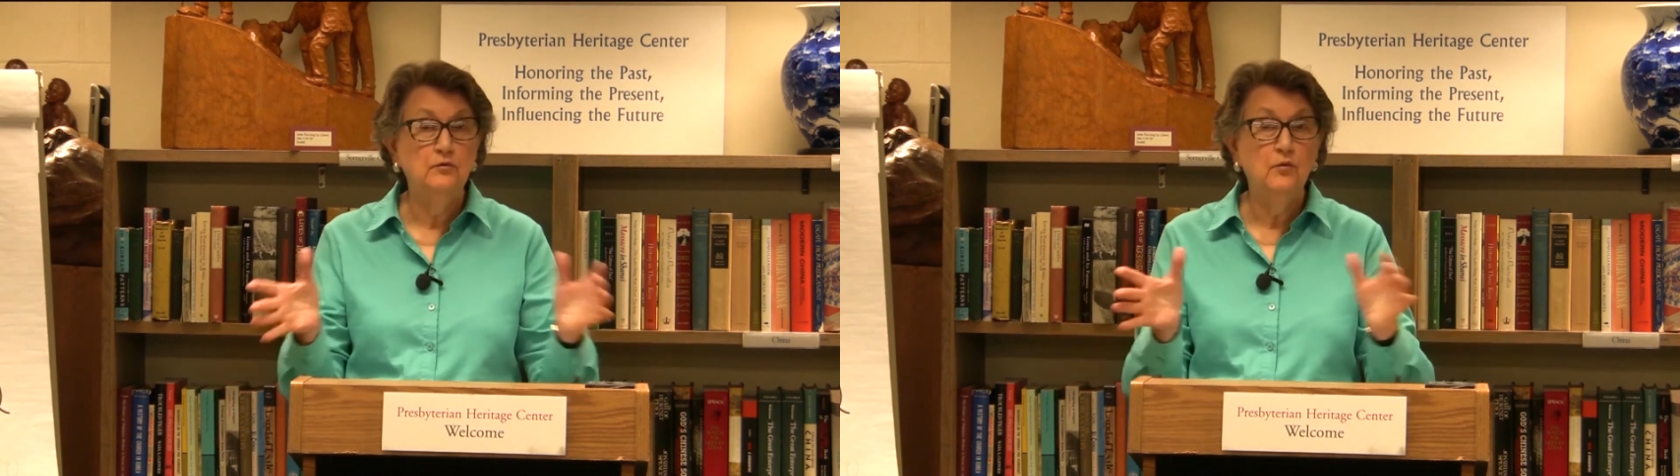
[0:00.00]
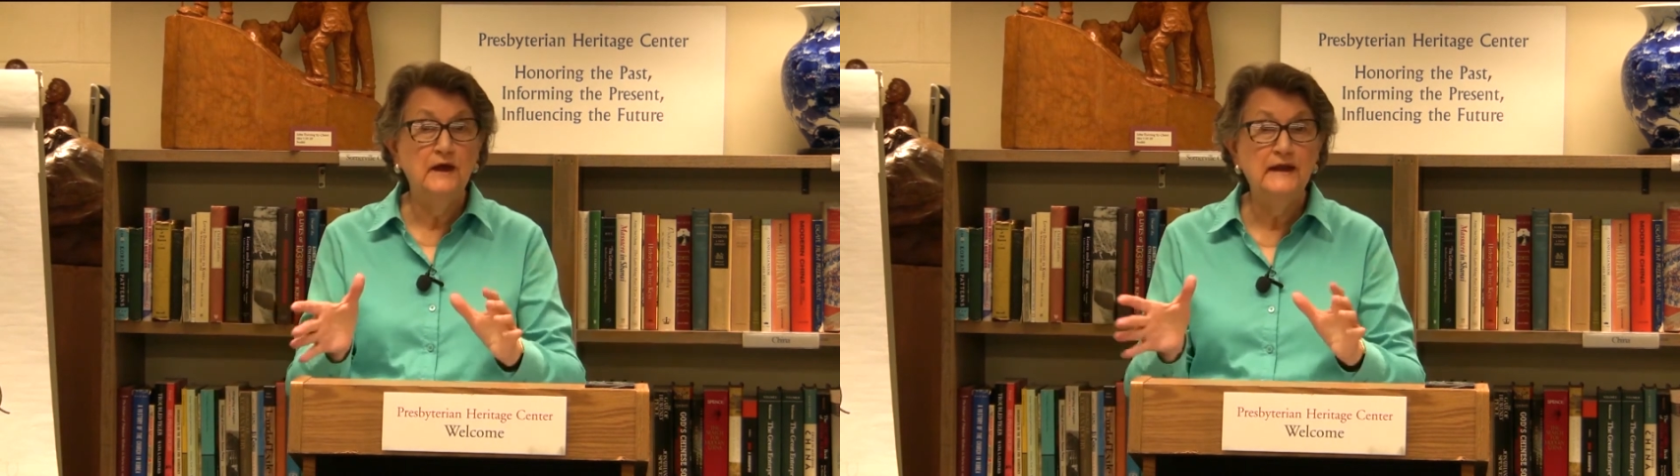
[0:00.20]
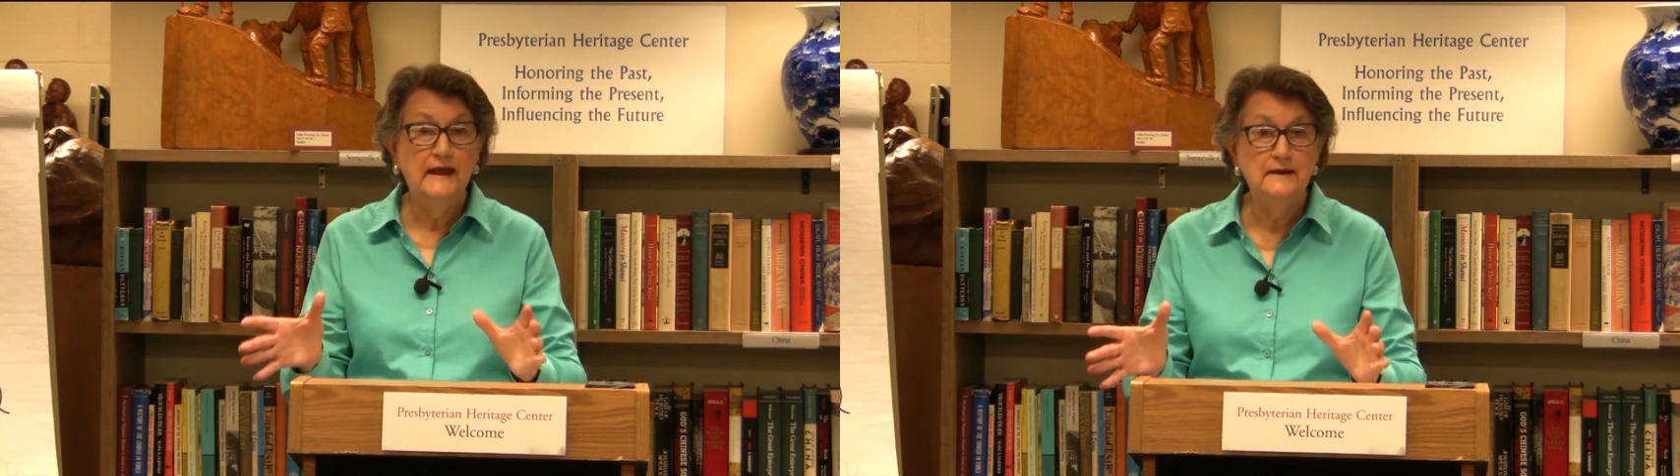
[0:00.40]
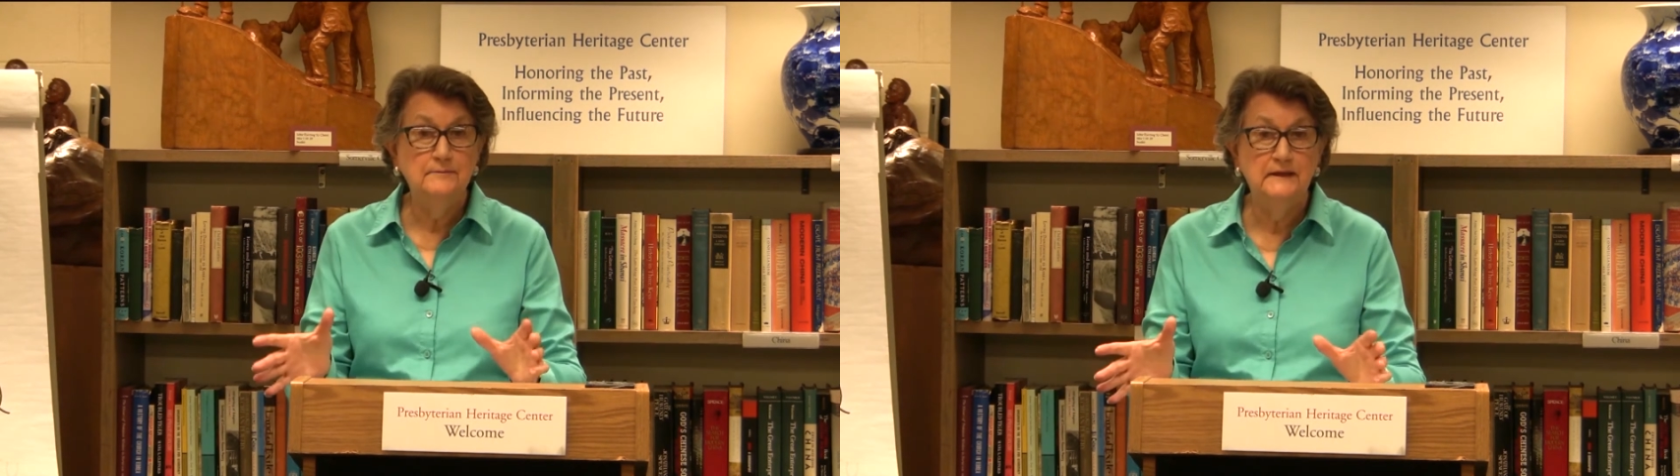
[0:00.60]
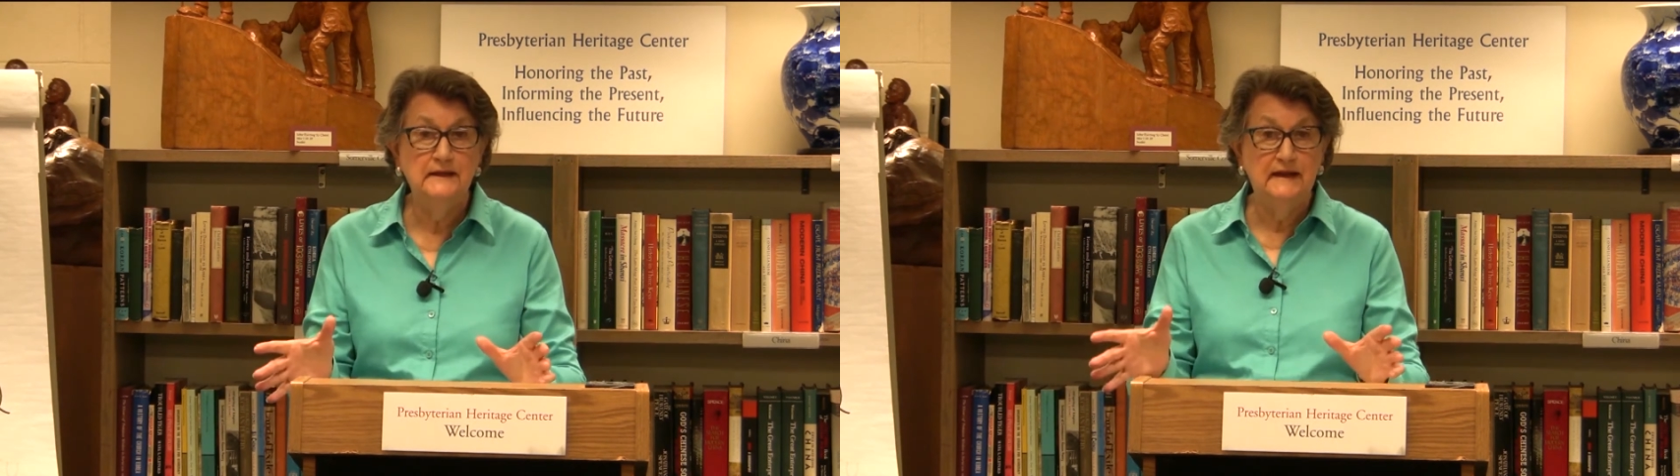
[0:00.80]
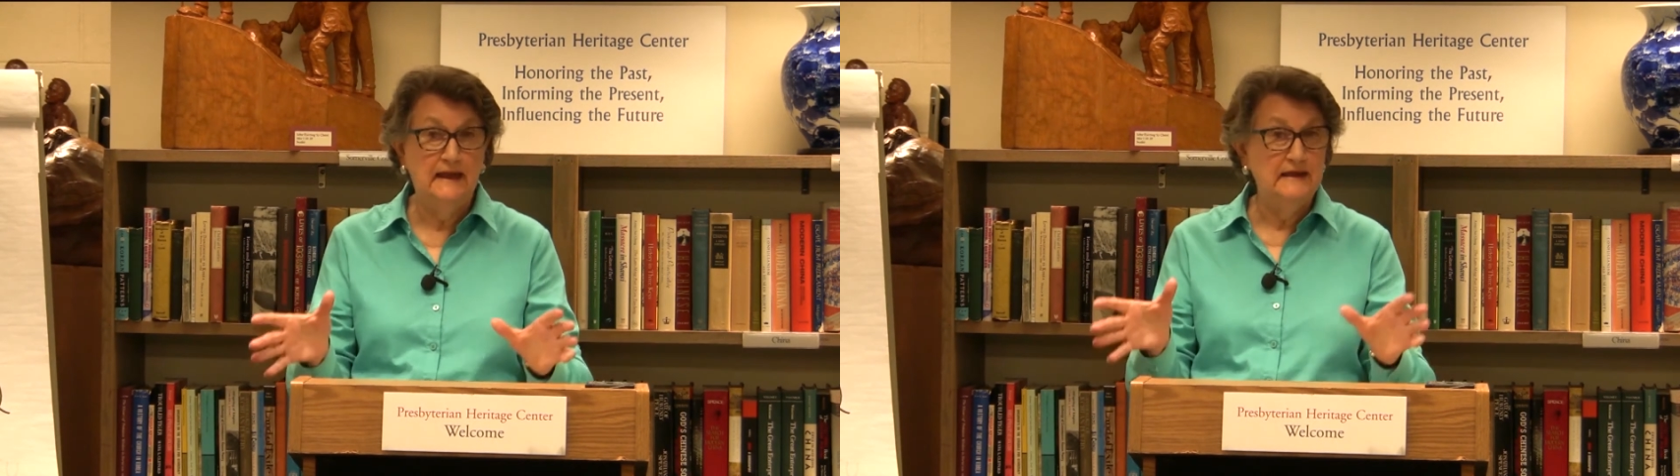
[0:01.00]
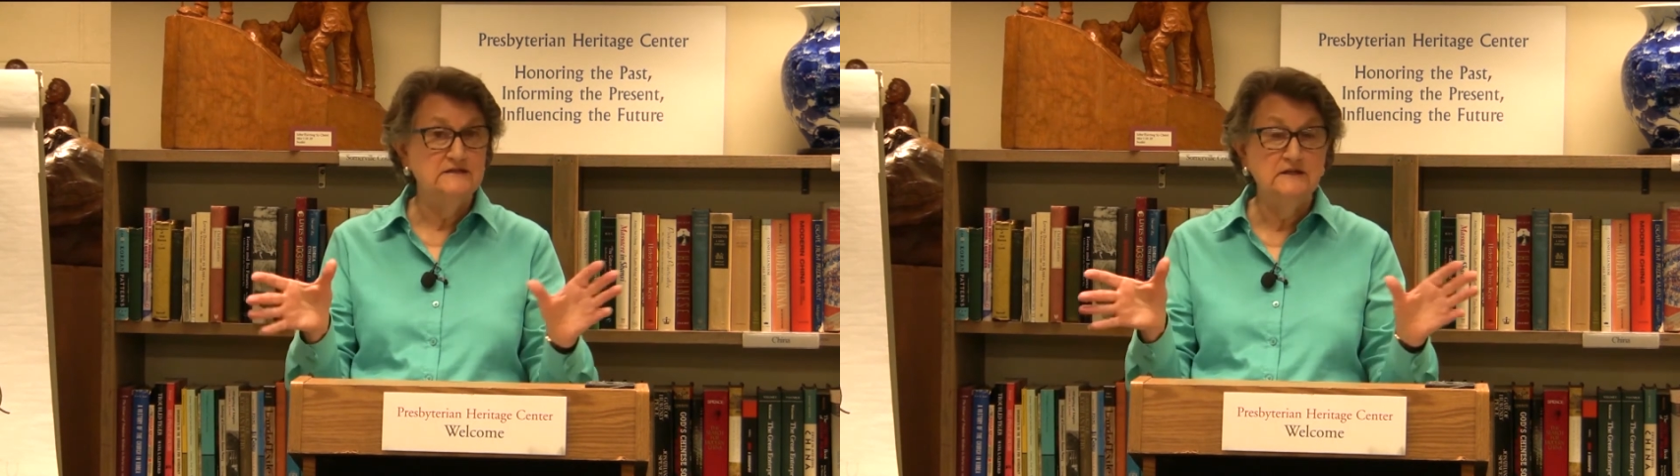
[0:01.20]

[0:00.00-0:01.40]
what had been a